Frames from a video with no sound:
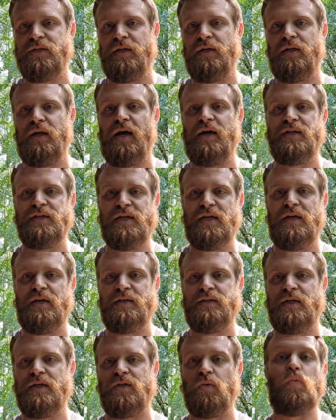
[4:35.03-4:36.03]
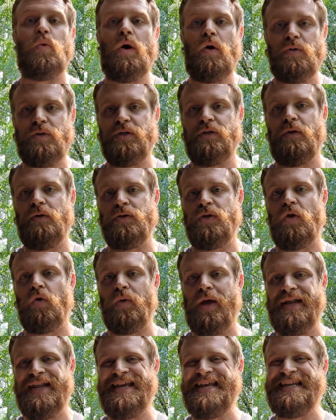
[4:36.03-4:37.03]
And Isaiah says, Woe to those who
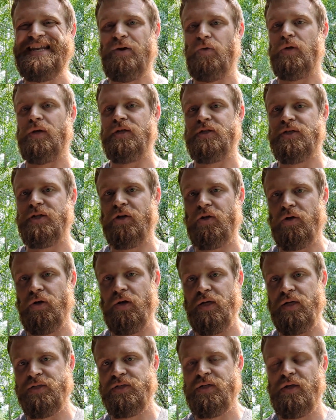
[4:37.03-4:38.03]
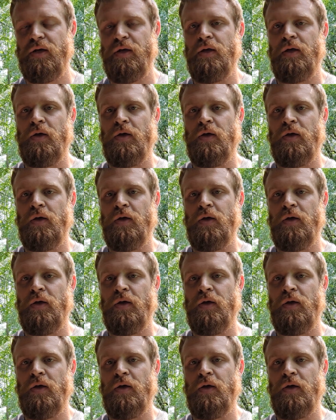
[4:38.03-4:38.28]
write iniquitous decrees,